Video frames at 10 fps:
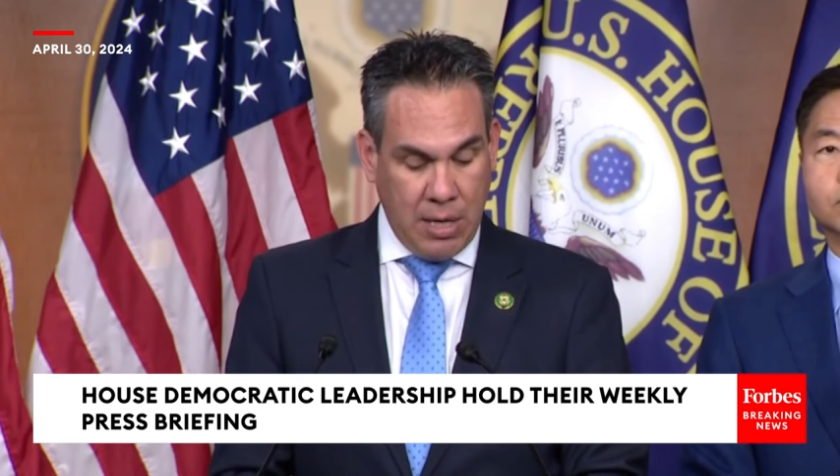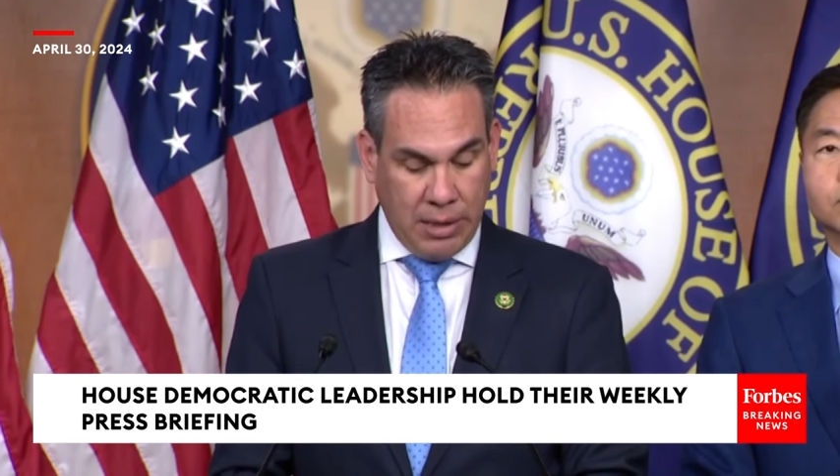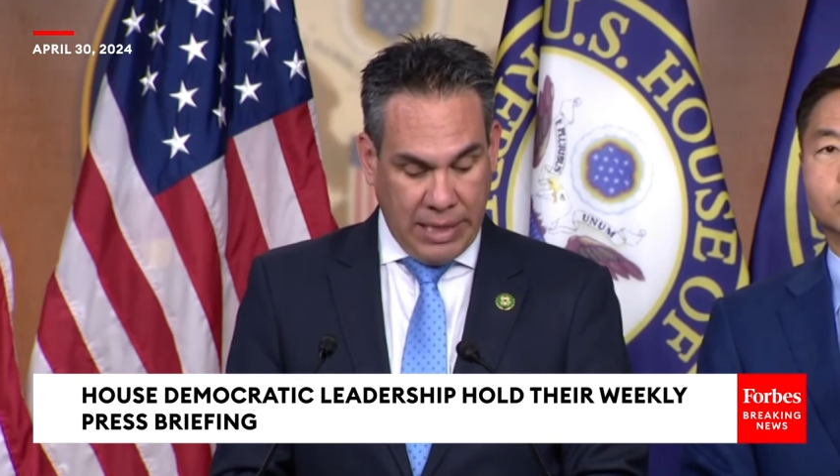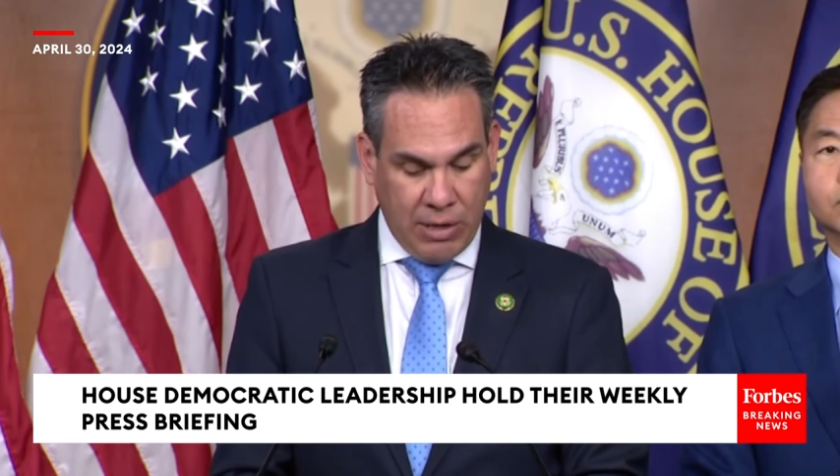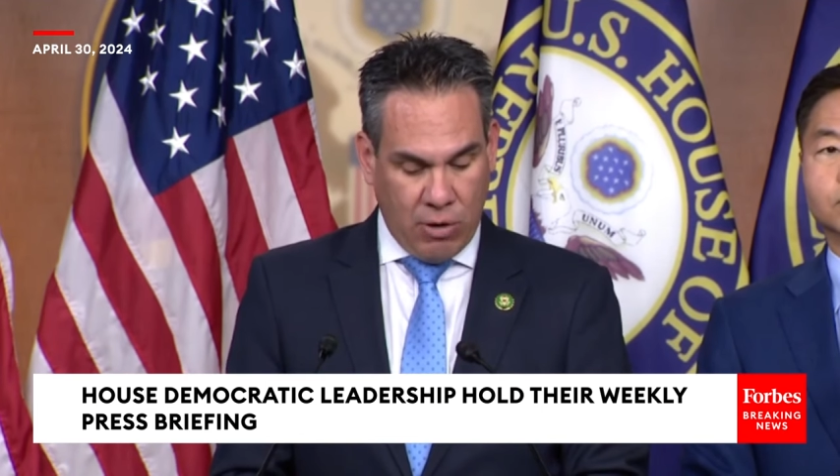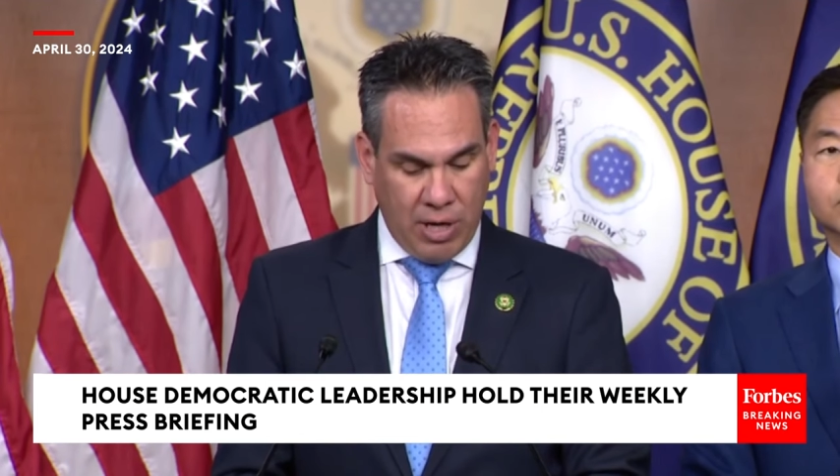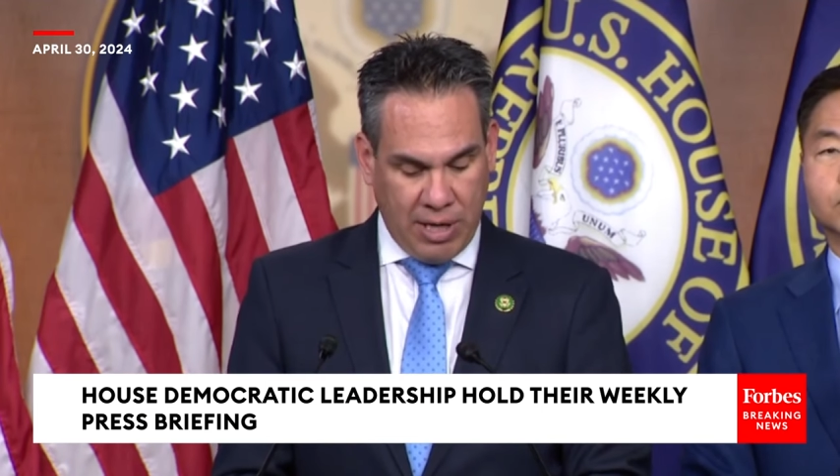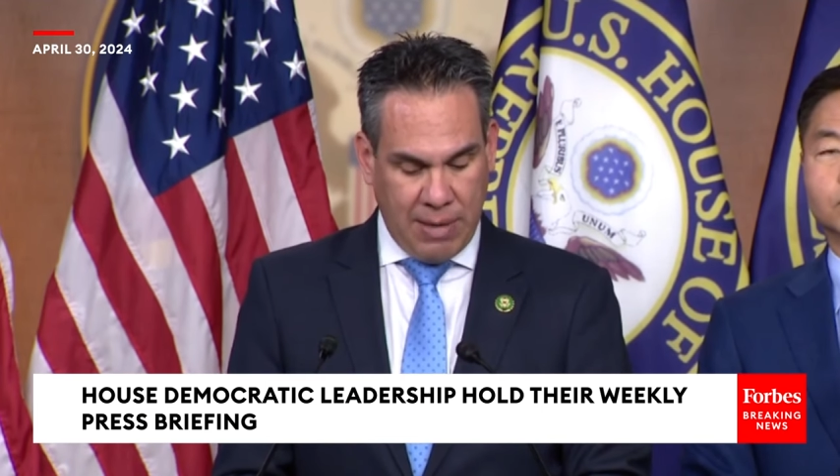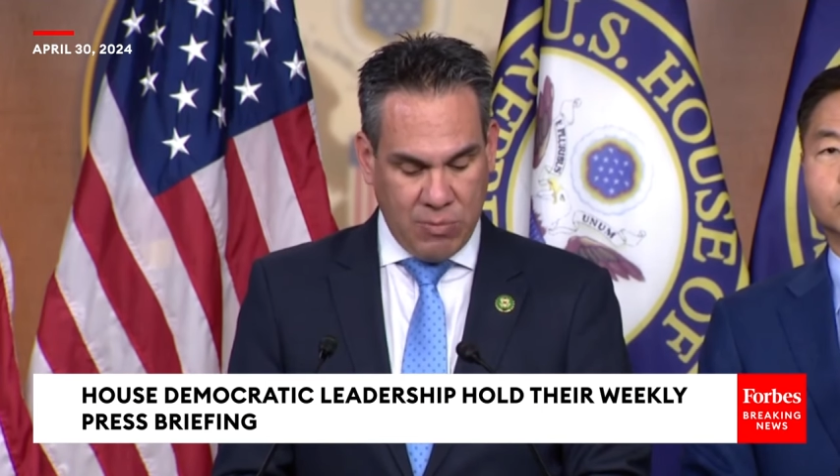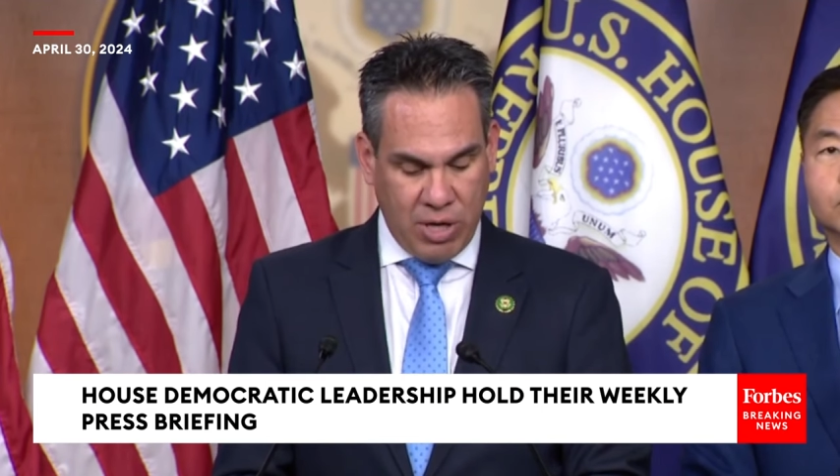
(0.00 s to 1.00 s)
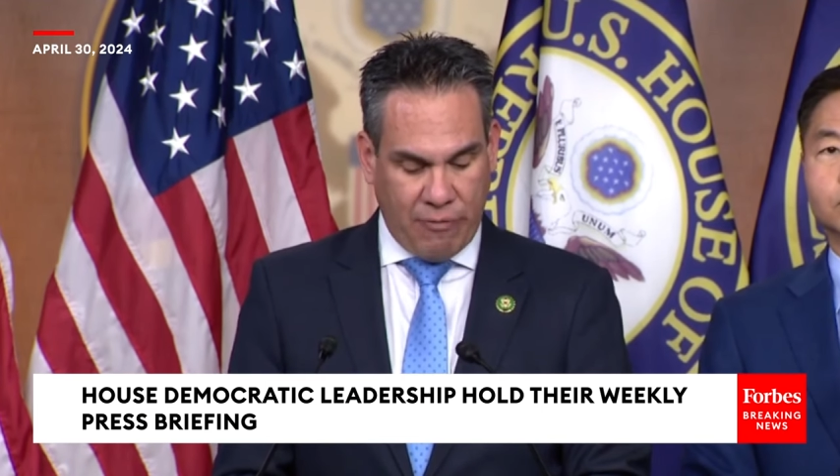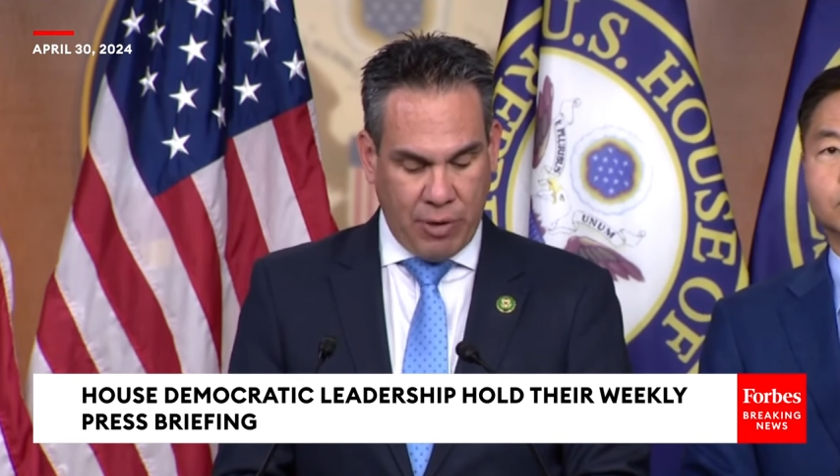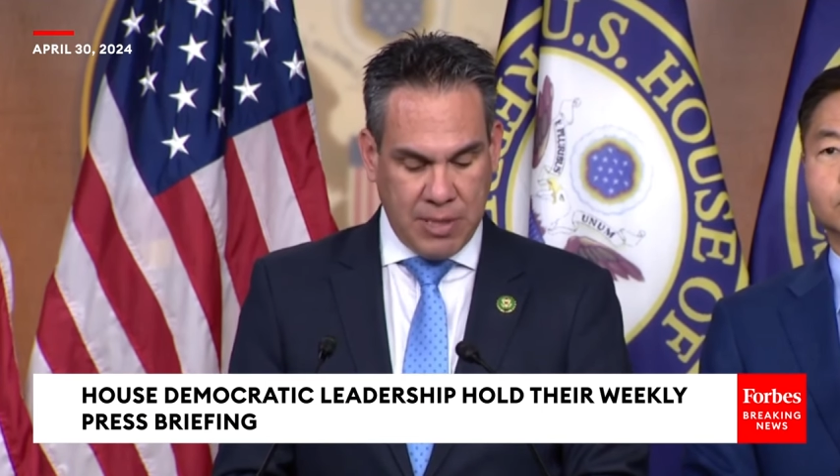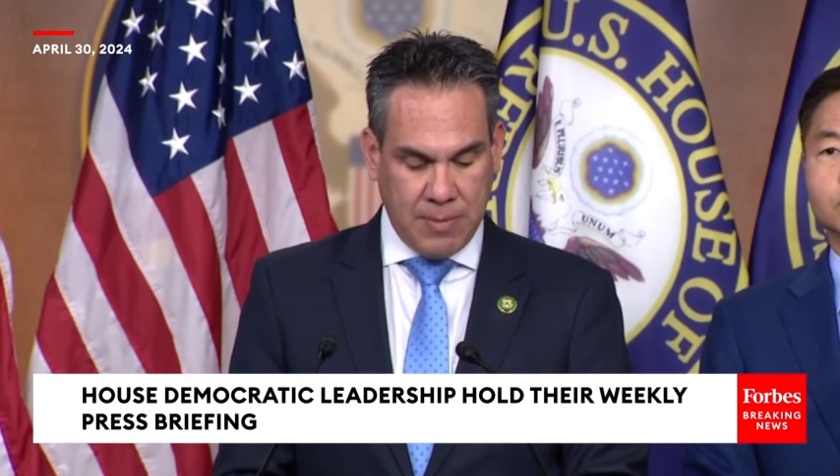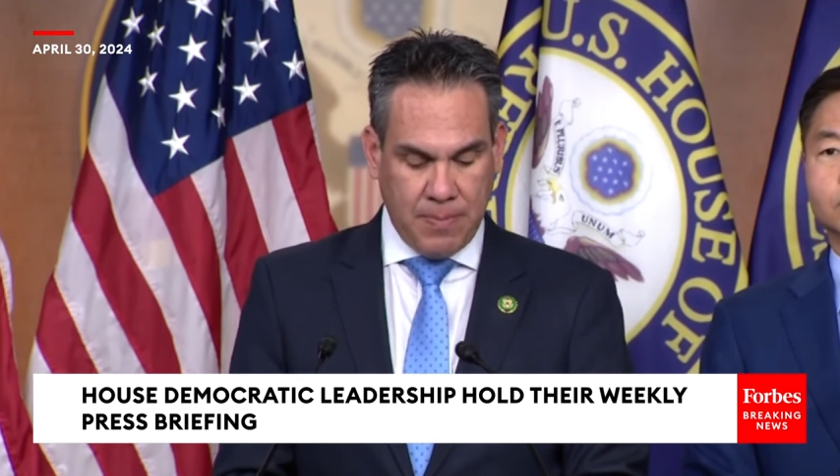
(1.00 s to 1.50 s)
leader Hakeem
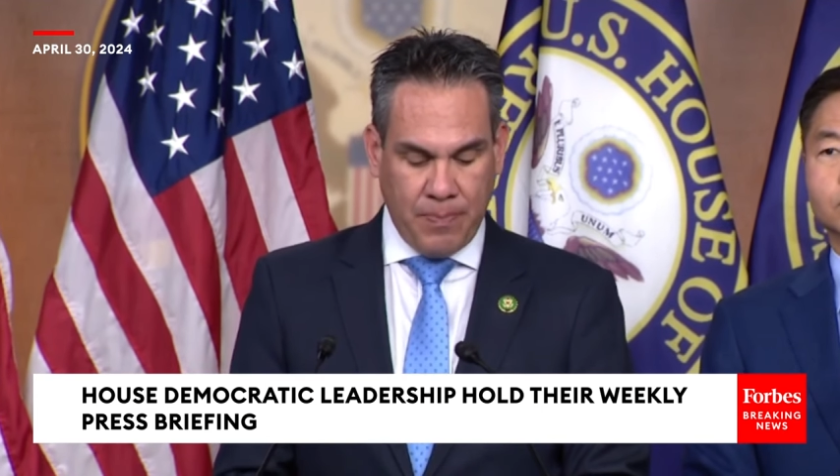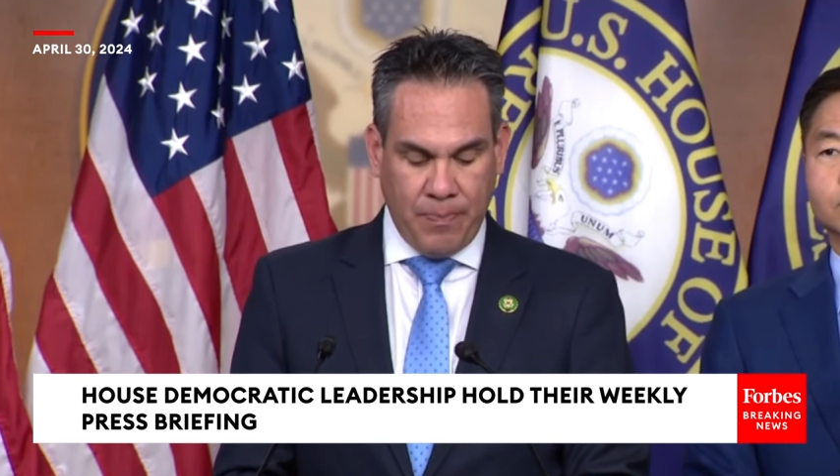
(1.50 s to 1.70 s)
Jeffries.